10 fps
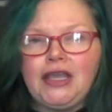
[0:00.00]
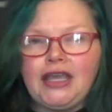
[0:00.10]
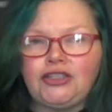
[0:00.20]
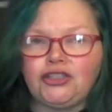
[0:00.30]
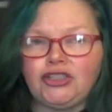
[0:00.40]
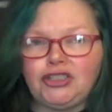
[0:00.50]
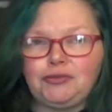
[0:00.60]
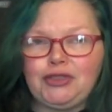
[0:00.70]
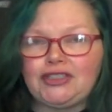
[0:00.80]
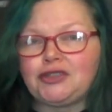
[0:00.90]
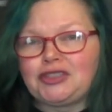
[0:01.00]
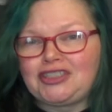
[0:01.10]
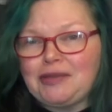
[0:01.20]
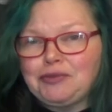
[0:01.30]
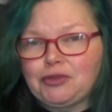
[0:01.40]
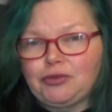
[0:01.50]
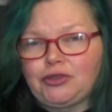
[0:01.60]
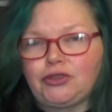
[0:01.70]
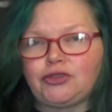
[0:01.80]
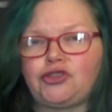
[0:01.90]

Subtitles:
And you're going to be susceptible